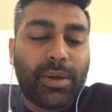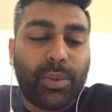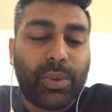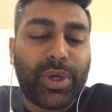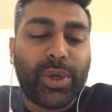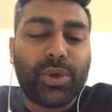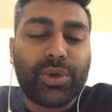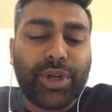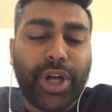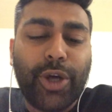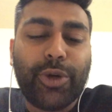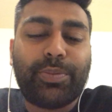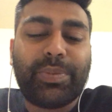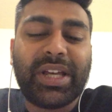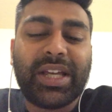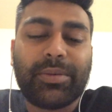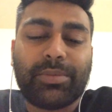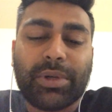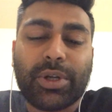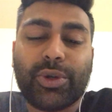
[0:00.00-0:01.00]
We all know
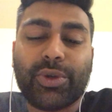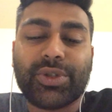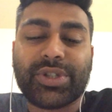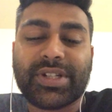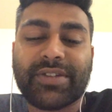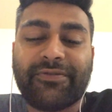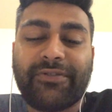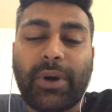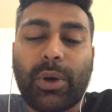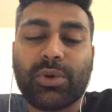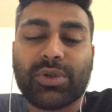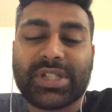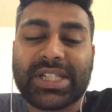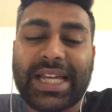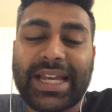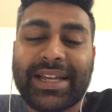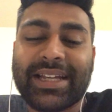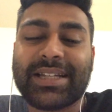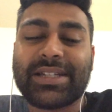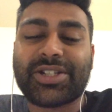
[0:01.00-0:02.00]
people whose default
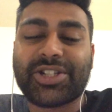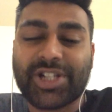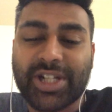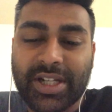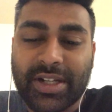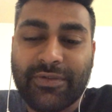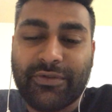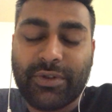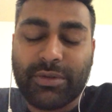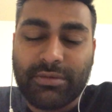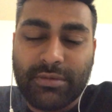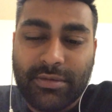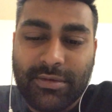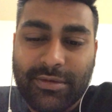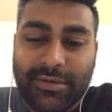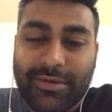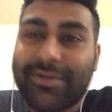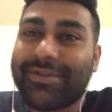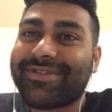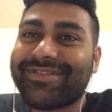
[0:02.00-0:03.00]
setting is cheerful.
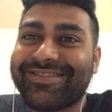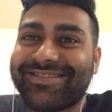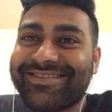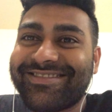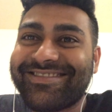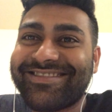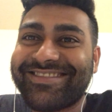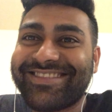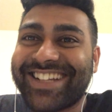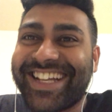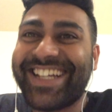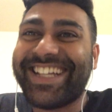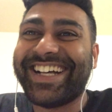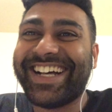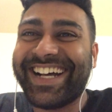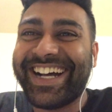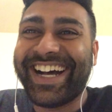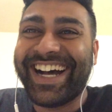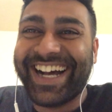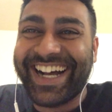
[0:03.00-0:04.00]

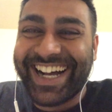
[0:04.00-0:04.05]
You've